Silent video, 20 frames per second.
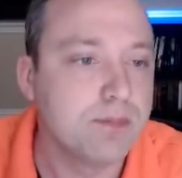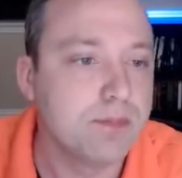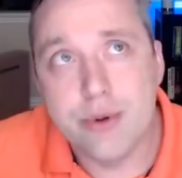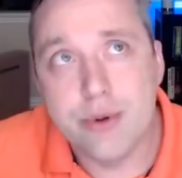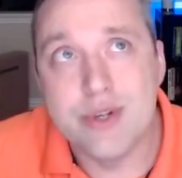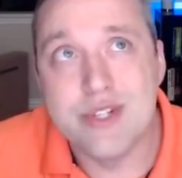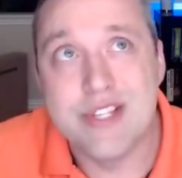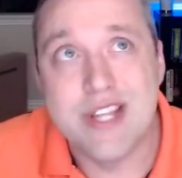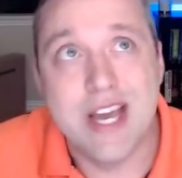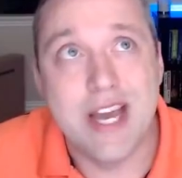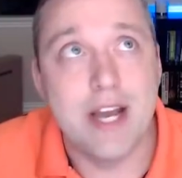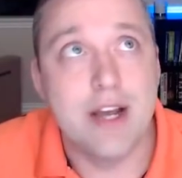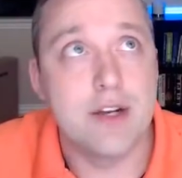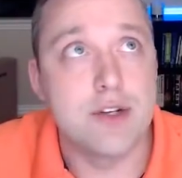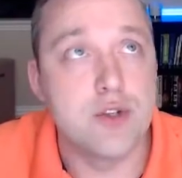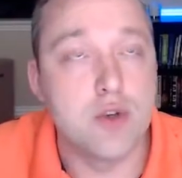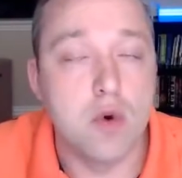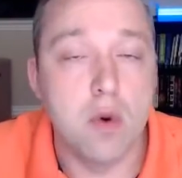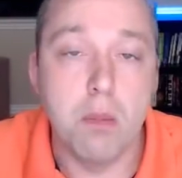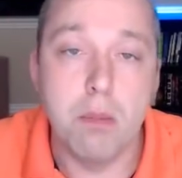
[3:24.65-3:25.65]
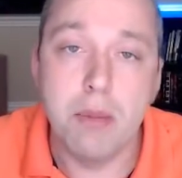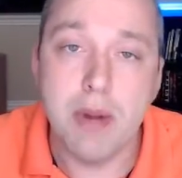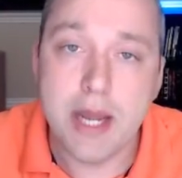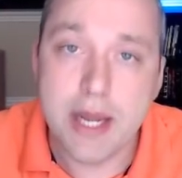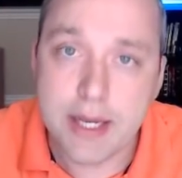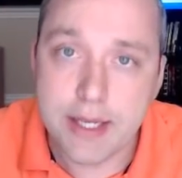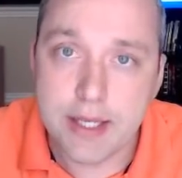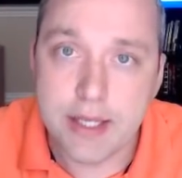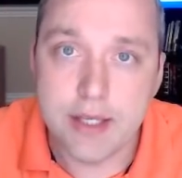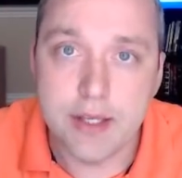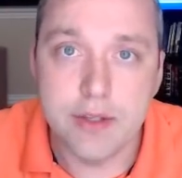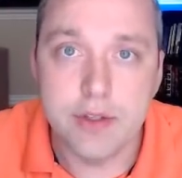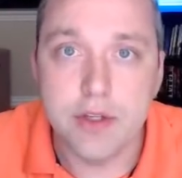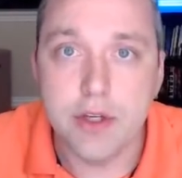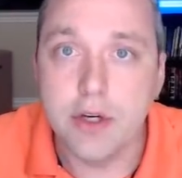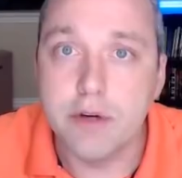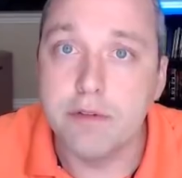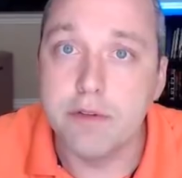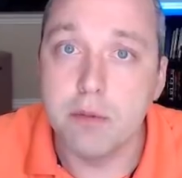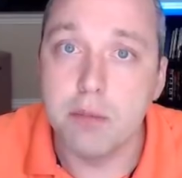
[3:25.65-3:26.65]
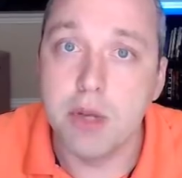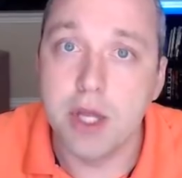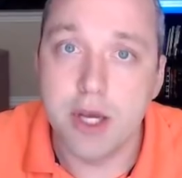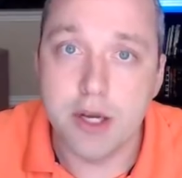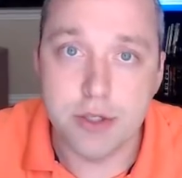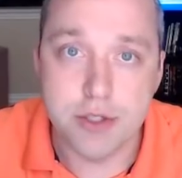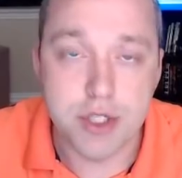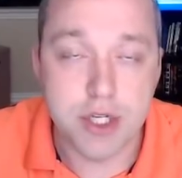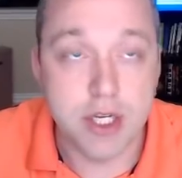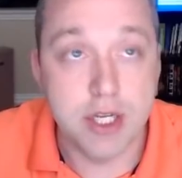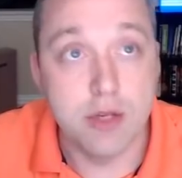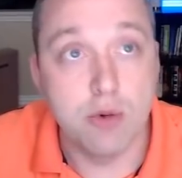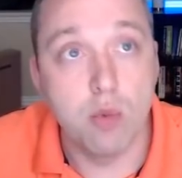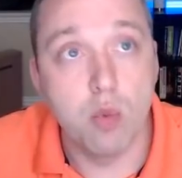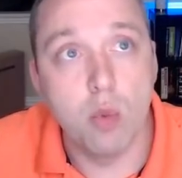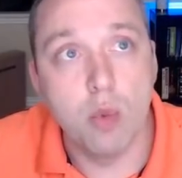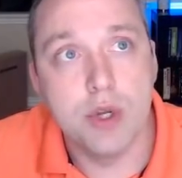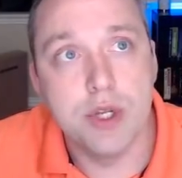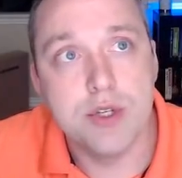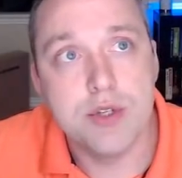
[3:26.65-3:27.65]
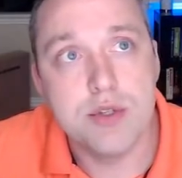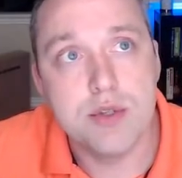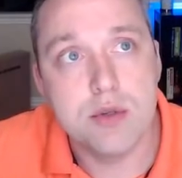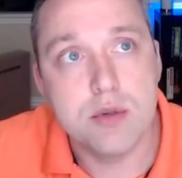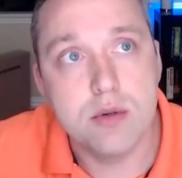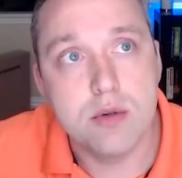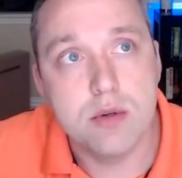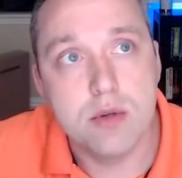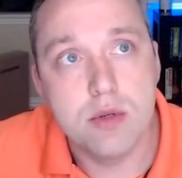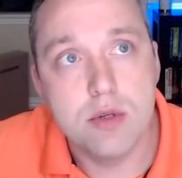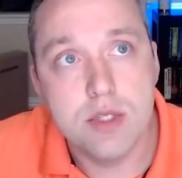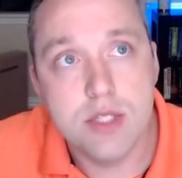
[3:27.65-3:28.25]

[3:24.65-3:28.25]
Here is the actual back end of the blockchain, which